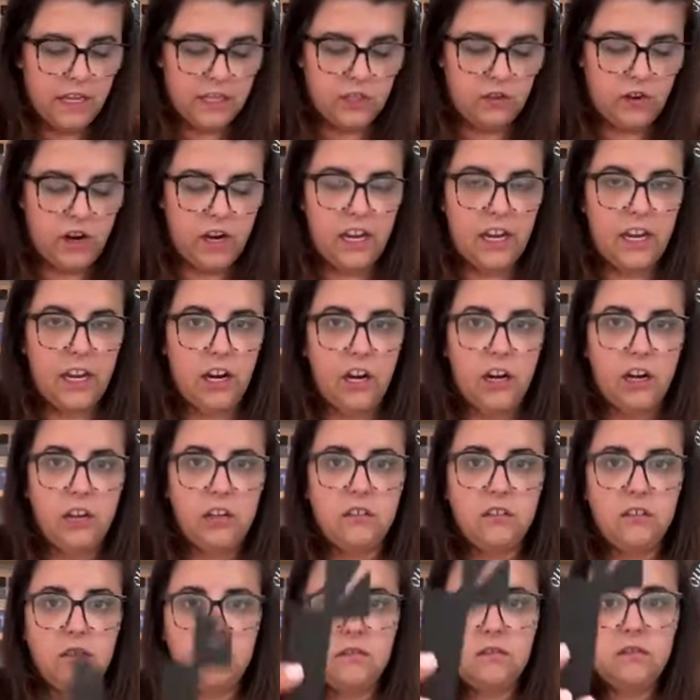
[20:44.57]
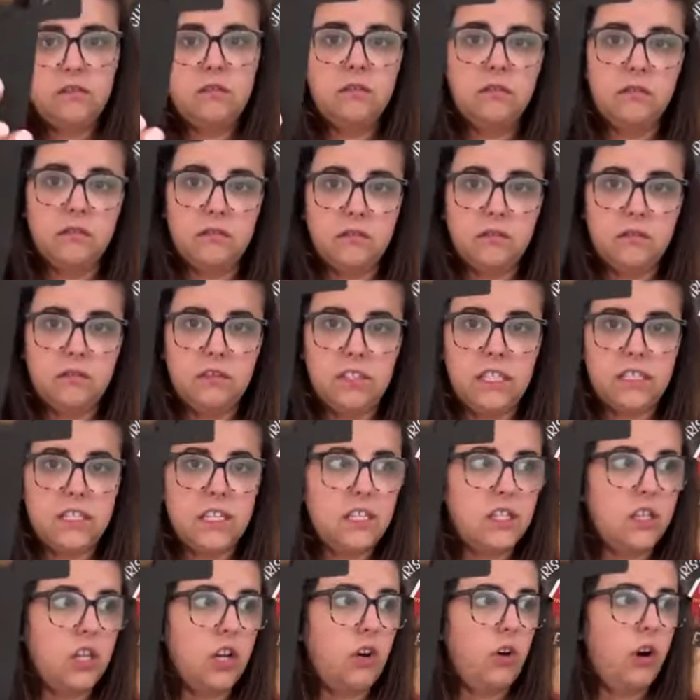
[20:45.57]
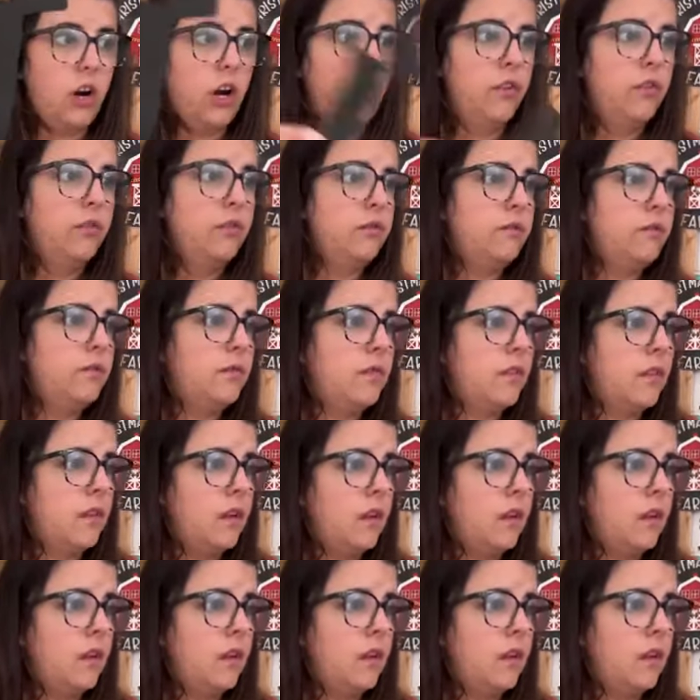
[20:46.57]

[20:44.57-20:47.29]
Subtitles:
It's right here. This is the crow.